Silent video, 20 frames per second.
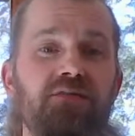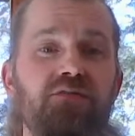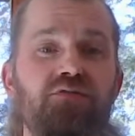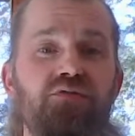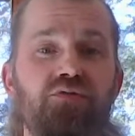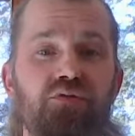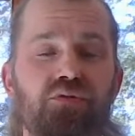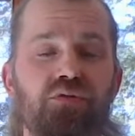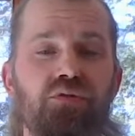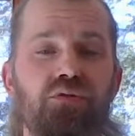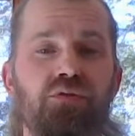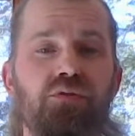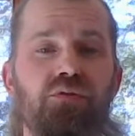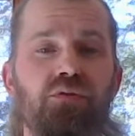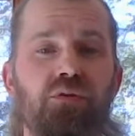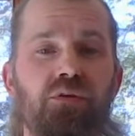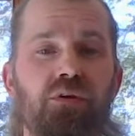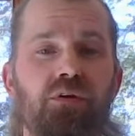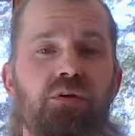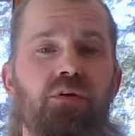
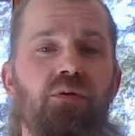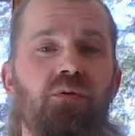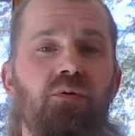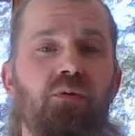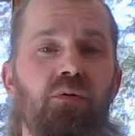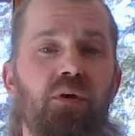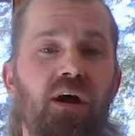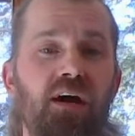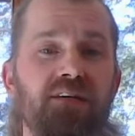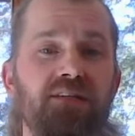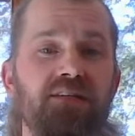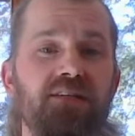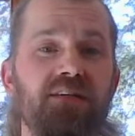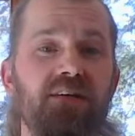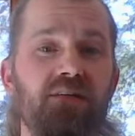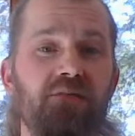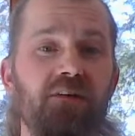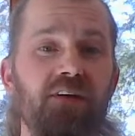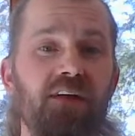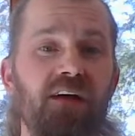true rest
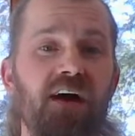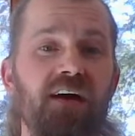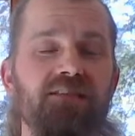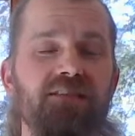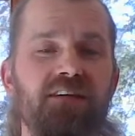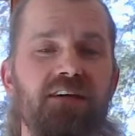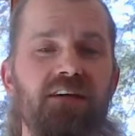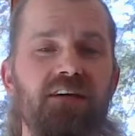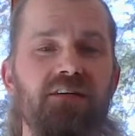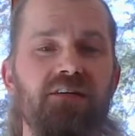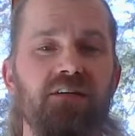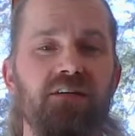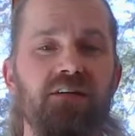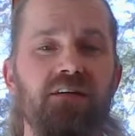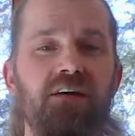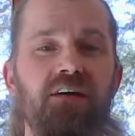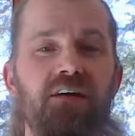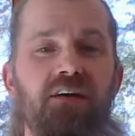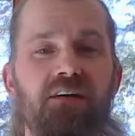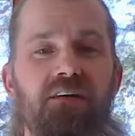and relaxation.